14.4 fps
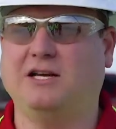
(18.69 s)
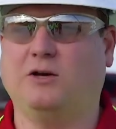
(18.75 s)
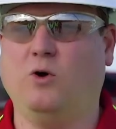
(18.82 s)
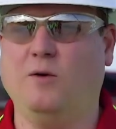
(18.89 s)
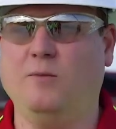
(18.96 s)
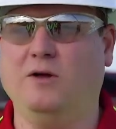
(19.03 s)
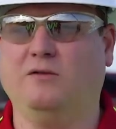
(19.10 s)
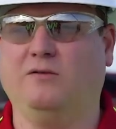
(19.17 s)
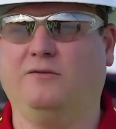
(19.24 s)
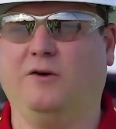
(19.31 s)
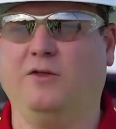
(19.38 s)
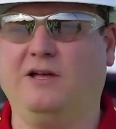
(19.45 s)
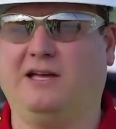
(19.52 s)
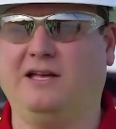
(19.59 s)
equipment
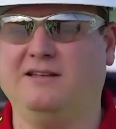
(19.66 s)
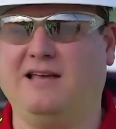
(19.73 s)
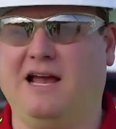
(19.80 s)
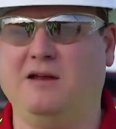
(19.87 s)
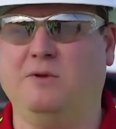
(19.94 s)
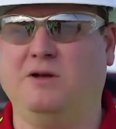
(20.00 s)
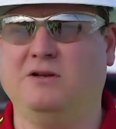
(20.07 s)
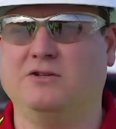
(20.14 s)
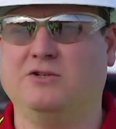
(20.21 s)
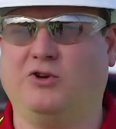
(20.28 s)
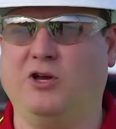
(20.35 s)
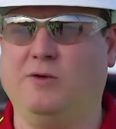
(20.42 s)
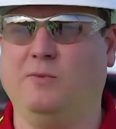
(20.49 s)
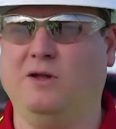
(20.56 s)
for the containment,
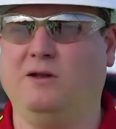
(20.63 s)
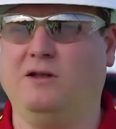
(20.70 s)
treatment,